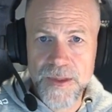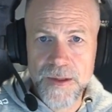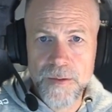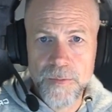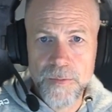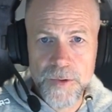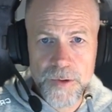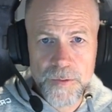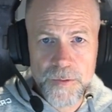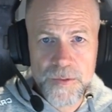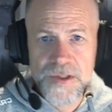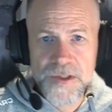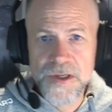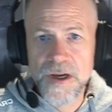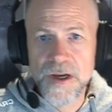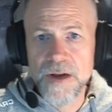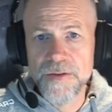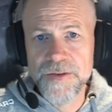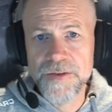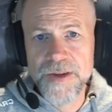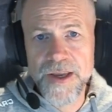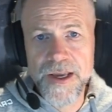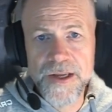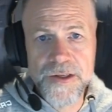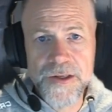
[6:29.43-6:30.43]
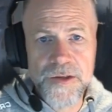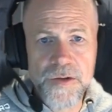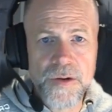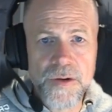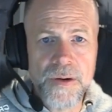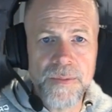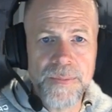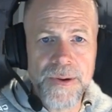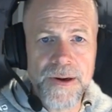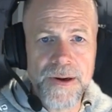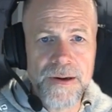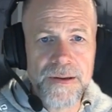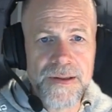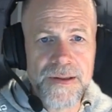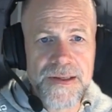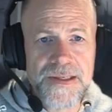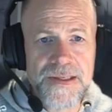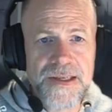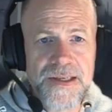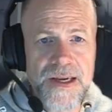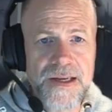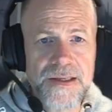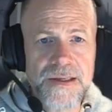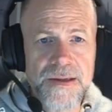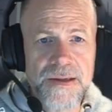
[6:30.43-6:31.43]
When you resolve to enter a perilous
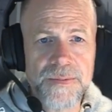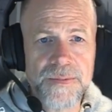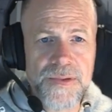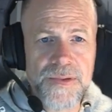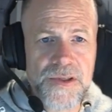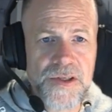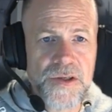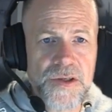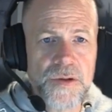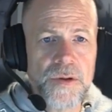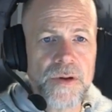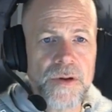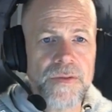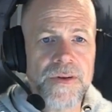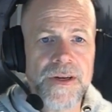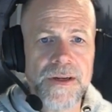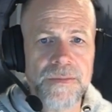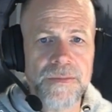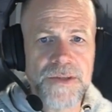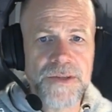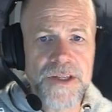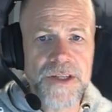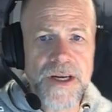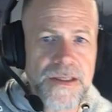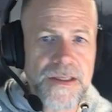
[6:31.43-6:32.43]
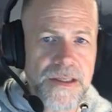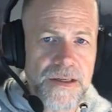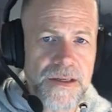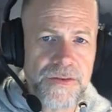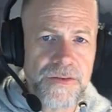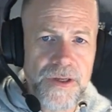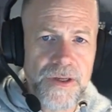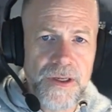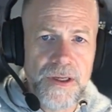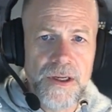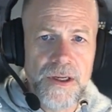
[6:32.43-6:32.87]
site in pursuit of an objective,